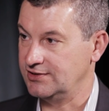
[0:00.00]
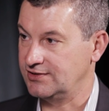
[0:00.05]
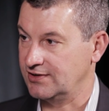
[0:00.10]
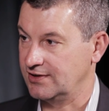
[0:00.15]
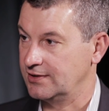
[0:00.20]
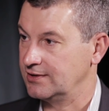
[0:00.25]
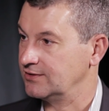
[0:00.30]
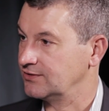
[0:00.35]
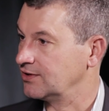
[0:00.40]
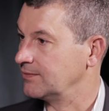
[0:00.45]

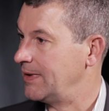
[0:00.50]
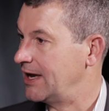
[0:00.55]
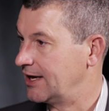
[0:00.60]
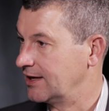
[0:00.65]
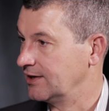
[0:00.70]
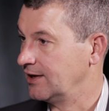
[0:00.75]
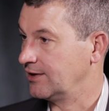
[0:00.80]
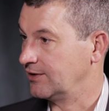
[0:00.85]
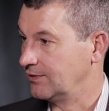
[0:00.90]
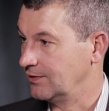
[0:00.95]
to make
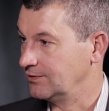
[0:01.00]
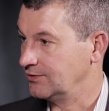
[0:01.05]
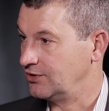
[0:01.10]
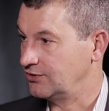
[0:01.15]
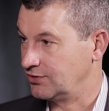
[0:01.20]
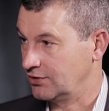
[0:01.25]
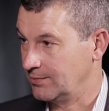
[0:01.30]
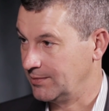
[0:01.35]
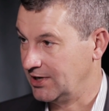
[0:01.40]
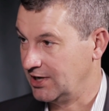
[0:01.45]
another
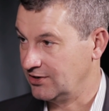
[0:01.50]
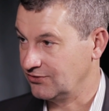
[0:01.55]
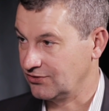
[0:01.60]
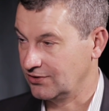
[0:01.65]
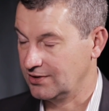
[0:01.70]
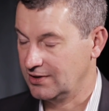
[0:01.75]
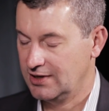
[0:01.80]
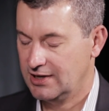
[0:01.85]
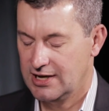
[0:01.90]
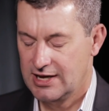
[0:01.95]
determination.
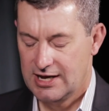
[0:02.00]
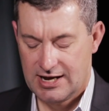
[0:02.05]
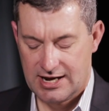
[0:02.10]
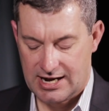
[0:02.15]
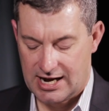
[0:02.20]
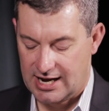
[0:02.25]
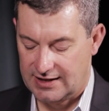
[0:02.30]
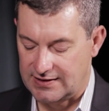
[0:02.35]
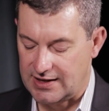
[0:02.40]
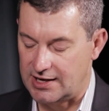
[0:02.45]

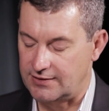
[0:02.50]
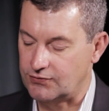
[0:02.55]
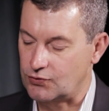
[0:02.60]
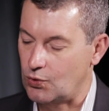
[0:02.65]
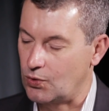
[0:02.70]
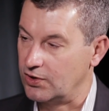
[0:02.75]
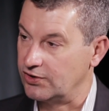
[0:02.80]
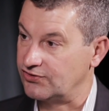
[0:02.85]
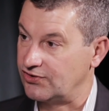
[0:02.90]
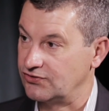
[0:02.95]
And then, of
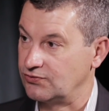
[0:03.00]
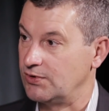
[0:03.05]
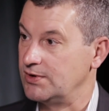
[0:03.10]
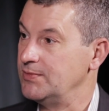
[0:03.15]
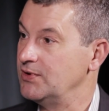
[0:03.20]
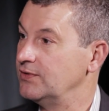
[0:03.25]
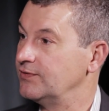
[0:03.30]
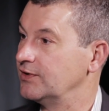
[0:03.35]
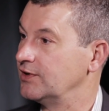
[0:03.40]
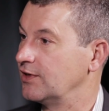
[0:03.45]
course, as we
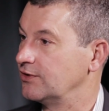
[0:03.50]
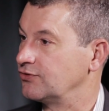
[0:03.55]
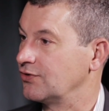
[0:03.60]
move into the